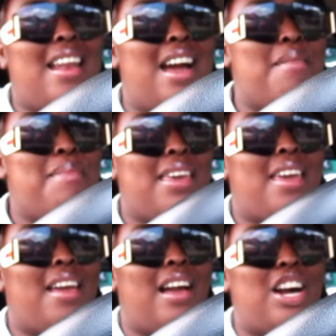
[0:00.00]
I am
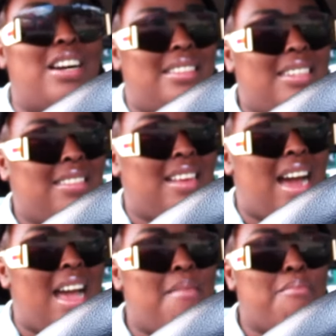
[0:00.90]
making content that
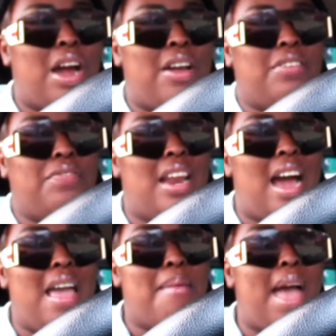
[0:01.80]
I am proud of, that
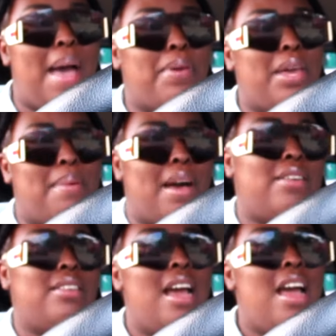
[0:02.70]
I am happy about.